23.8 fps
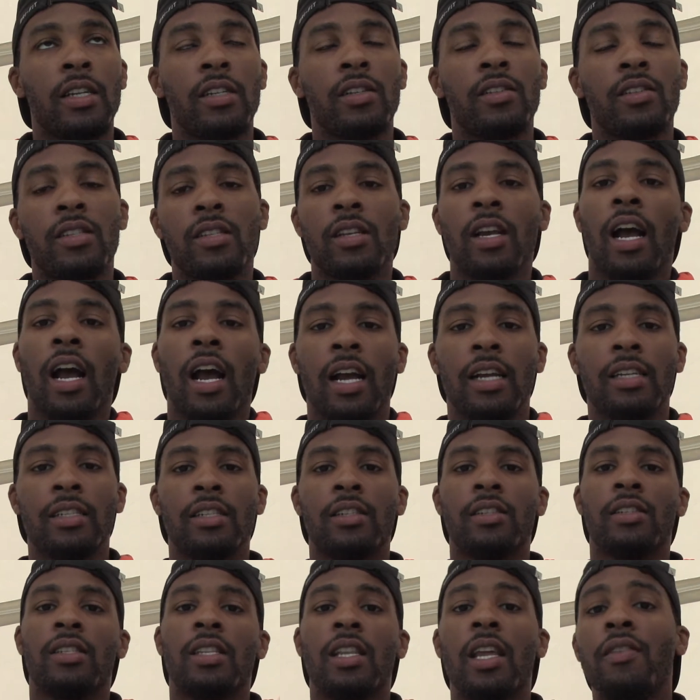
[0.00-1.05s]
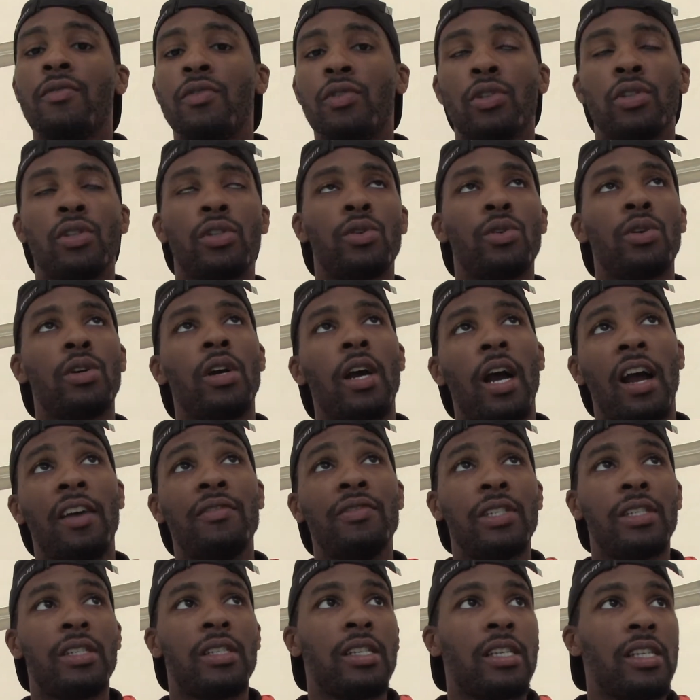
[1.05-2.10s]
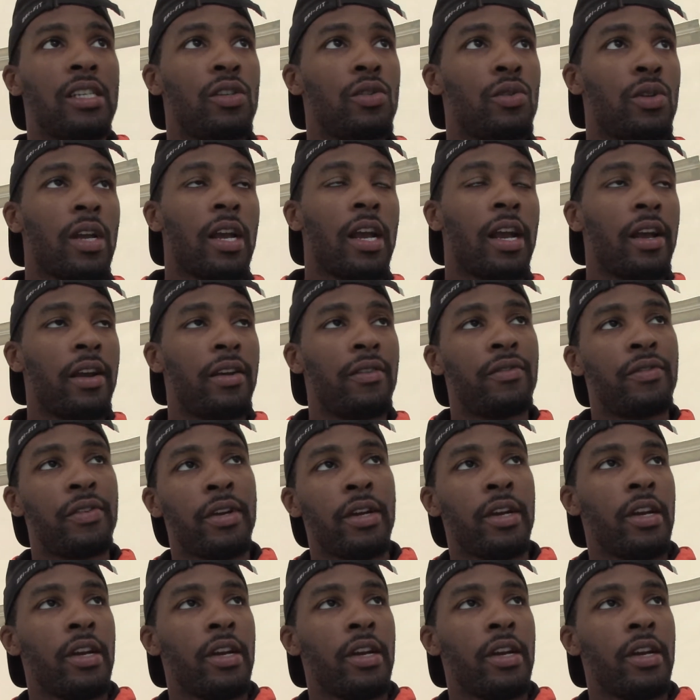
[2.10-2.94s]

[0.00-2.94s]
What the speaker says: there's levels to it. Obviously, you can have